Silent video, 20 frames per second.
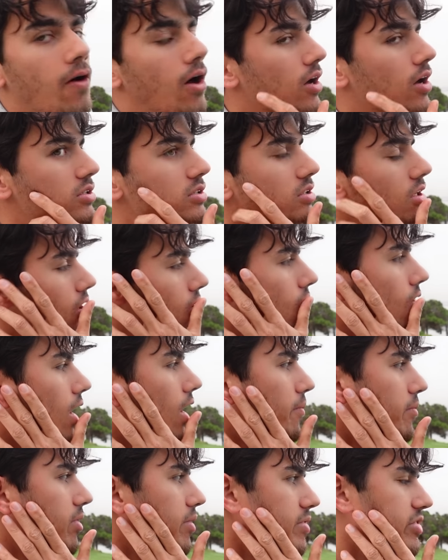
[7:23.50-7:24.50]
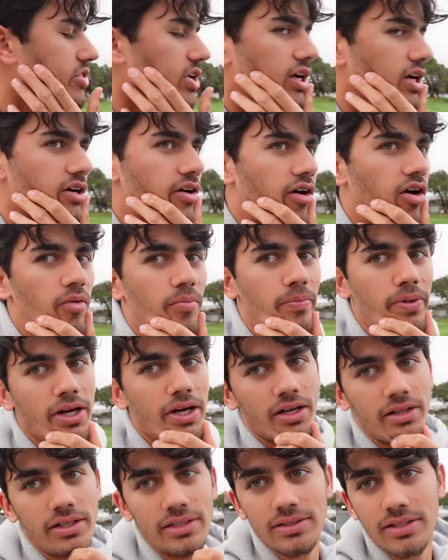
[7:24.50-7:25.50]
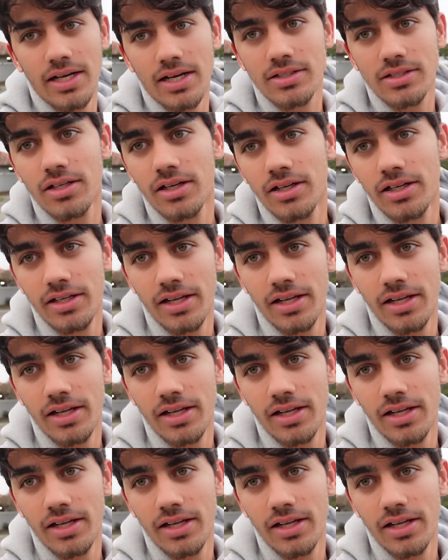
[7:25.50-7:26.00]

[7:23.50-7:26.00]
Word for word: Also, I'm gonna be trying to grow a beard these next 30